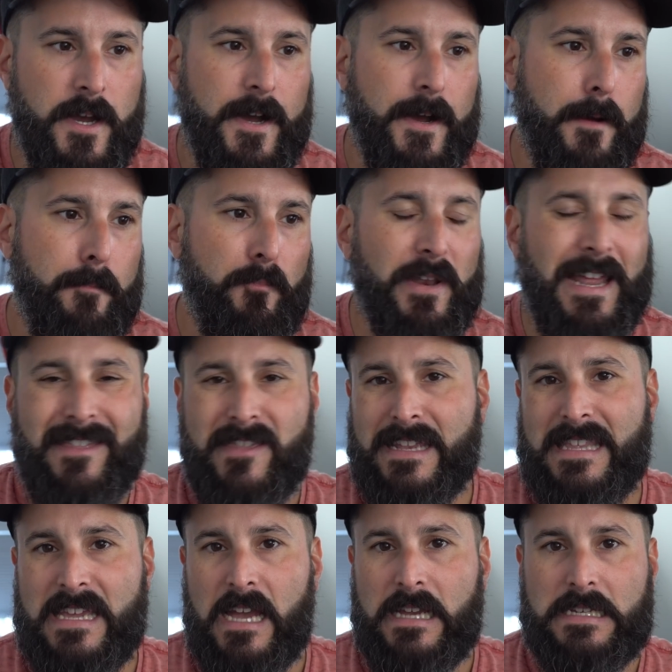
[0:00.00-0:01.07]
But I
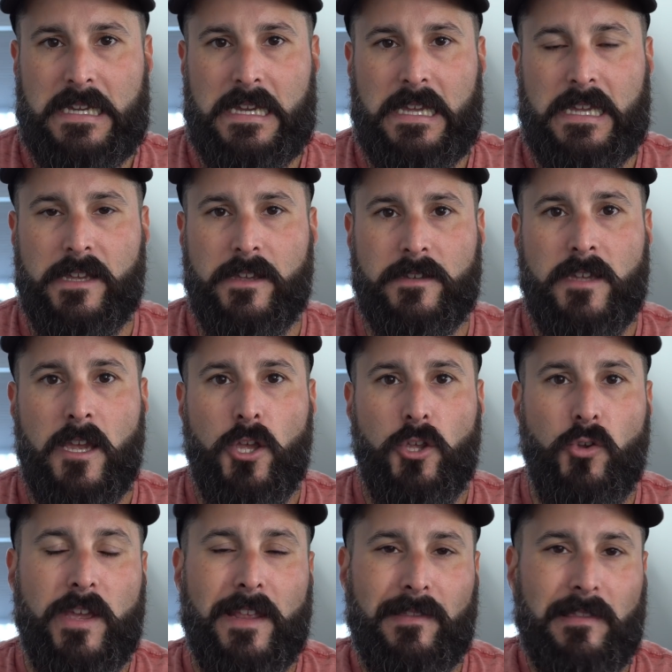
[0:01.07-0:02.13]
think the idea is
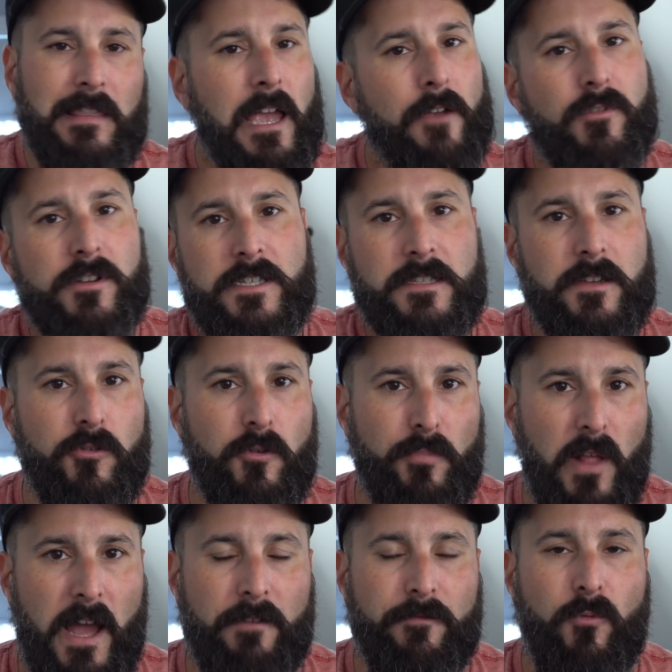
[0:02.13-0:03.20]
you can leverage these other
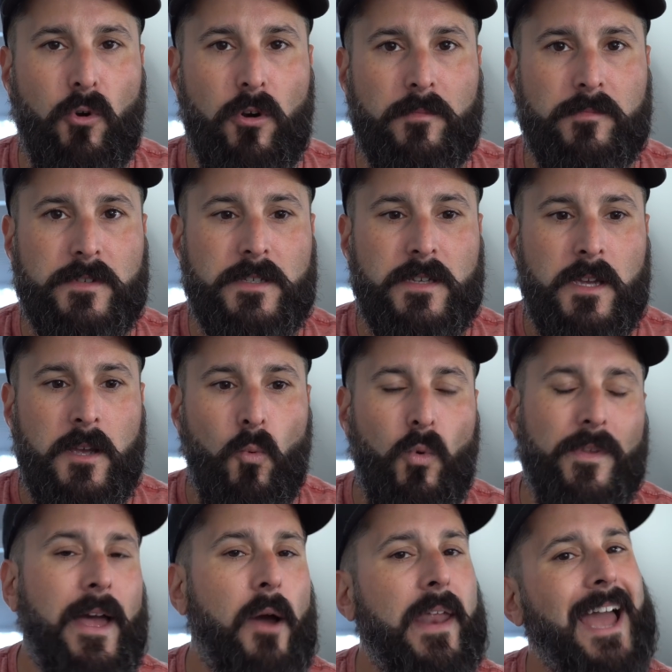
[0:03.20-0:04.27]
platforms
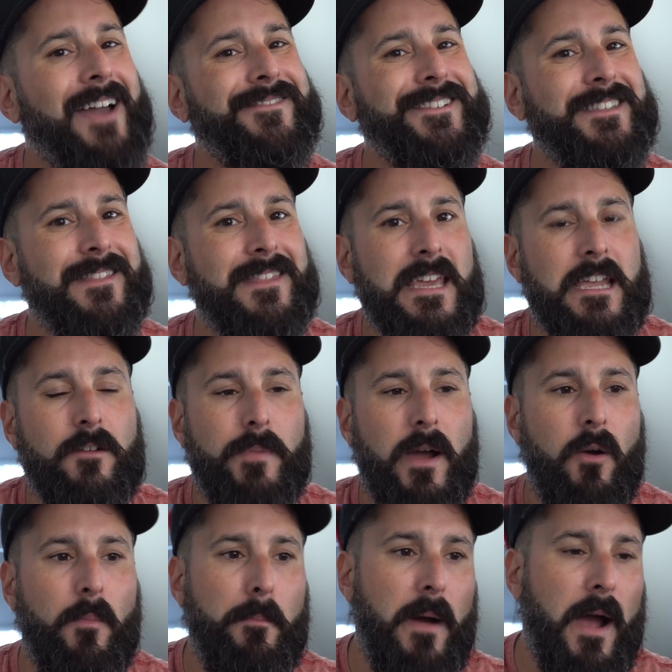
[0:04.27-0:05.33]
without having to think
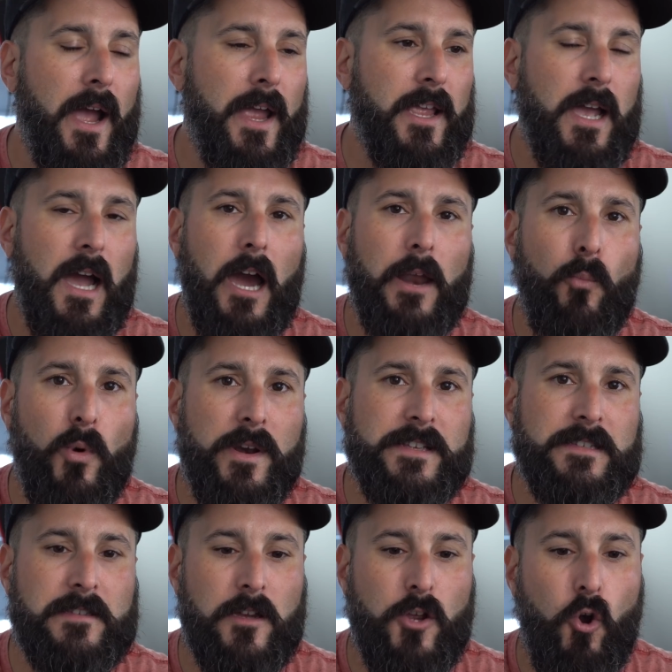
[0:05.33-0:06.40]
about, my God, what
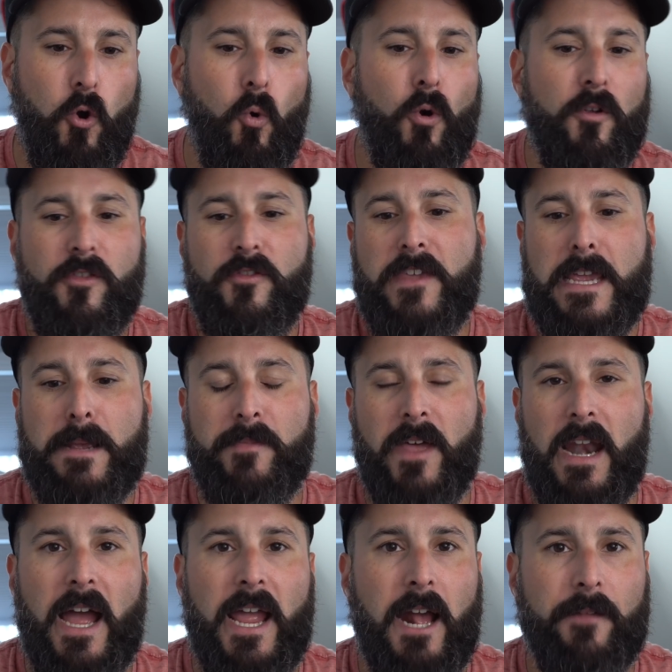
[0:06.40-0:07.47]
is the core theme
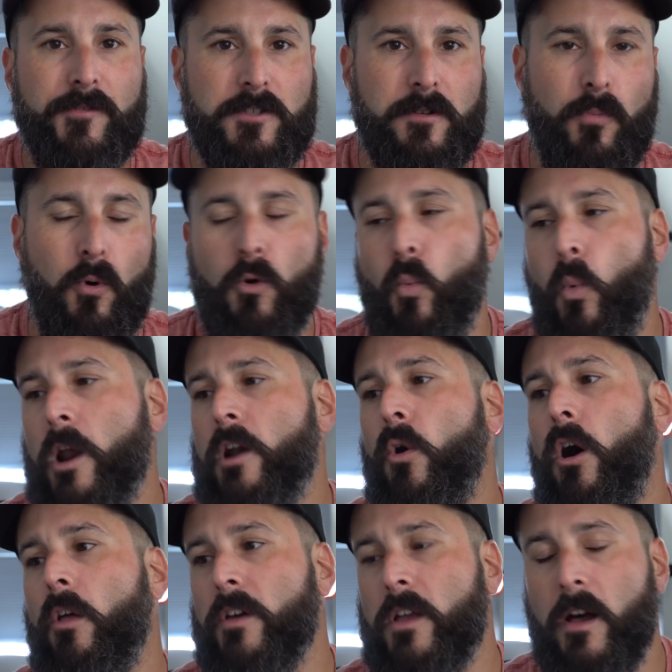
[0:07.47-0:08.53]
that I have to support? What are
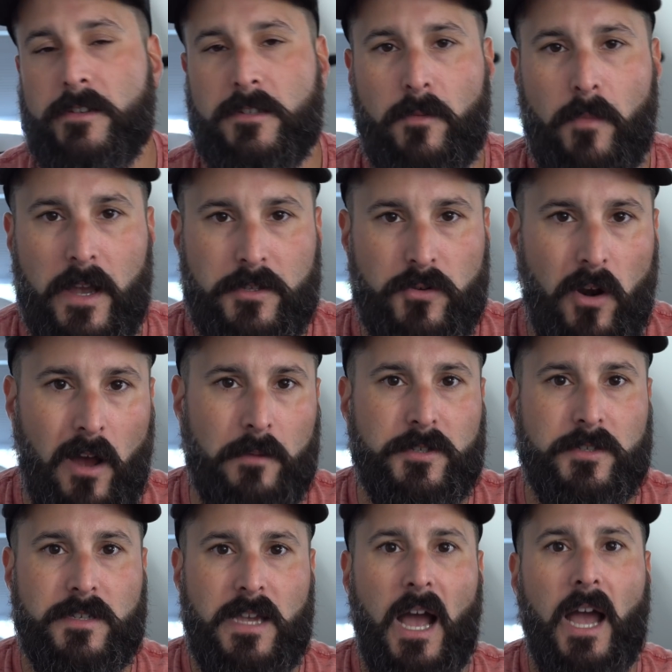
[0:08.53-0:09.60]
all the customizer
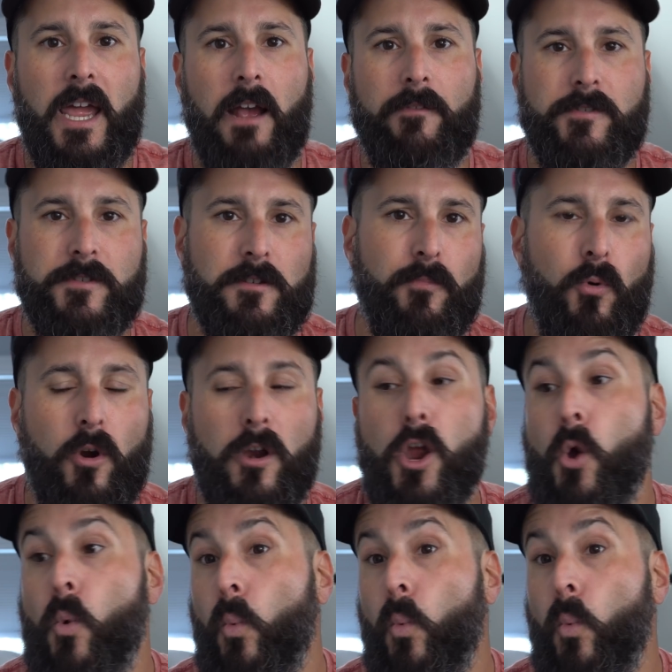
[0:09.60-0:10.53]
options I have to support?